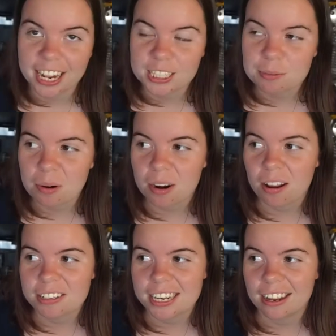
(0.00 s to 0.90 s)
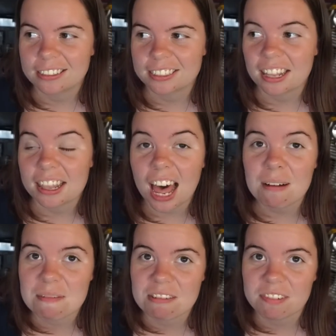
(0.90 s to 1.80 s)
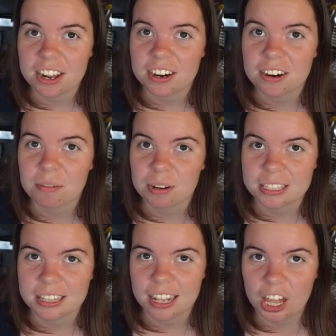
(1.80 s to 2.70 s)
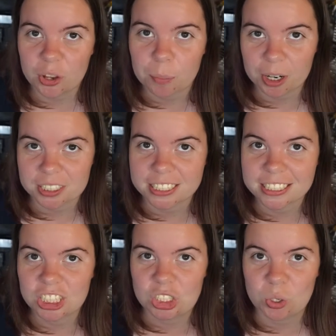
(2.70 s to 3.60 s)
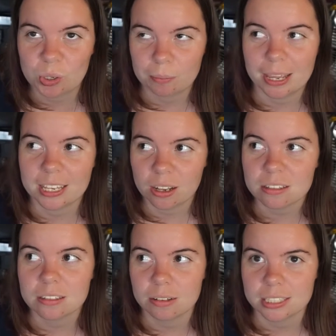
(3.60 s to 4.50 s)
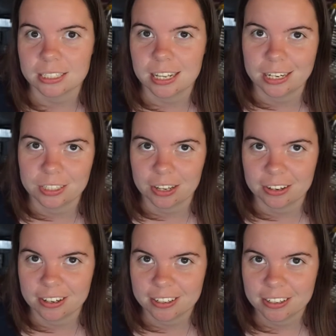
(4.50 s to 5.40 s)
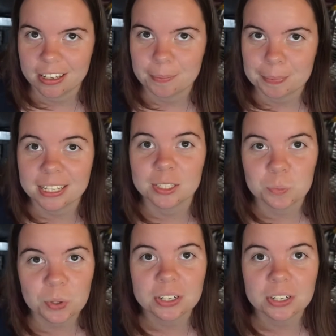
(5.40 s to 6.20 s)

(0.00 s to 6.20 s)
exploring ghost towns is a lot more funner with another person, so you can make ghost noises at each other, because we're